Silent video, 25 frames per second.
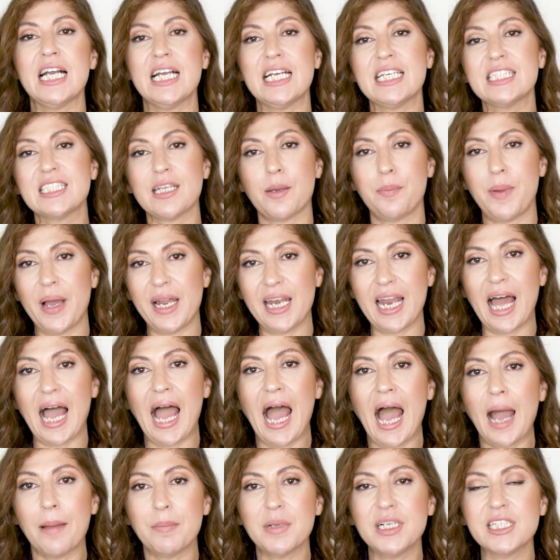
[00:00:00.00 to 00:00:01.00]
Isabella
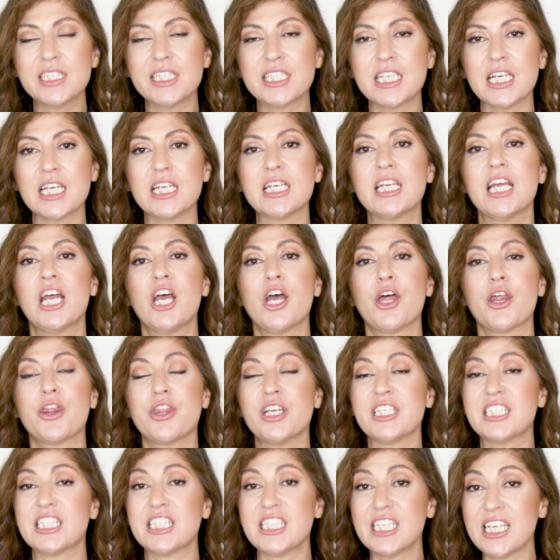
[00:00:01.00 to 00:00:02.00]
Hamilton,
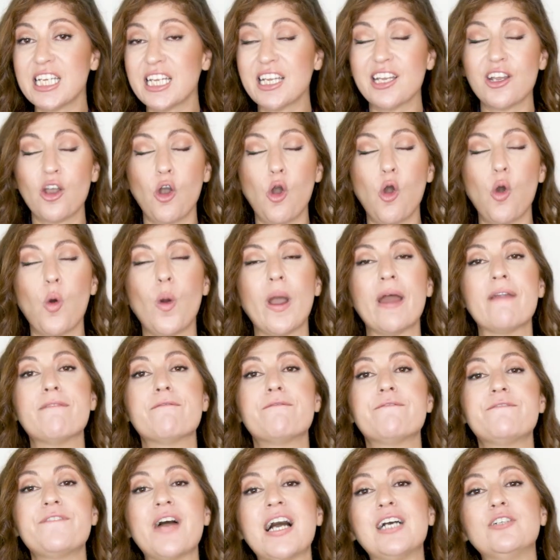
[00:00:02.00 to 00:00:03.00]
the CEO and
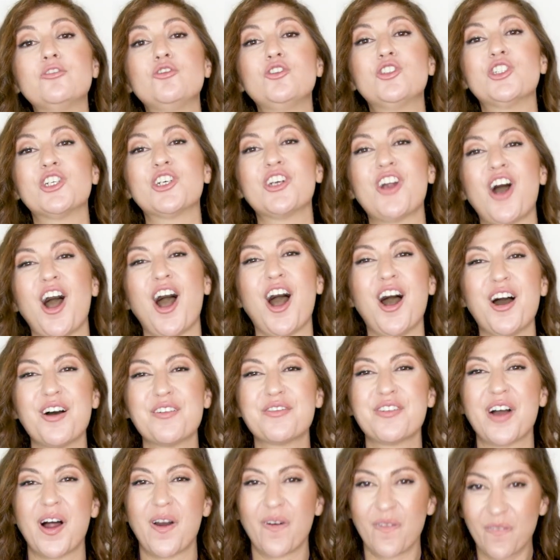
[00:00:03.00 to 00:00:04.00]
founder
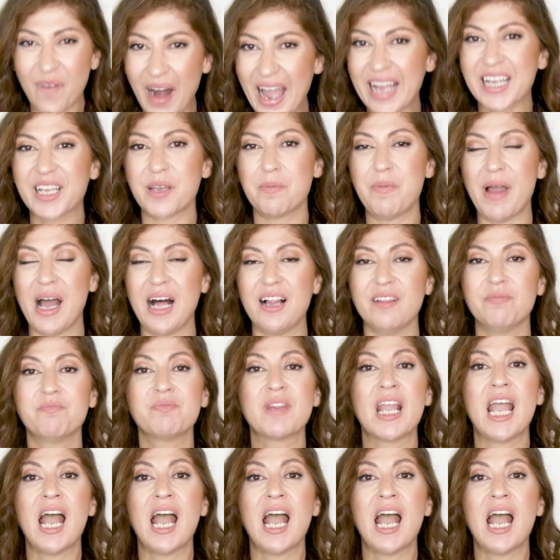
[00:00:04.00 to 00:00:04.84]
of Rankbell.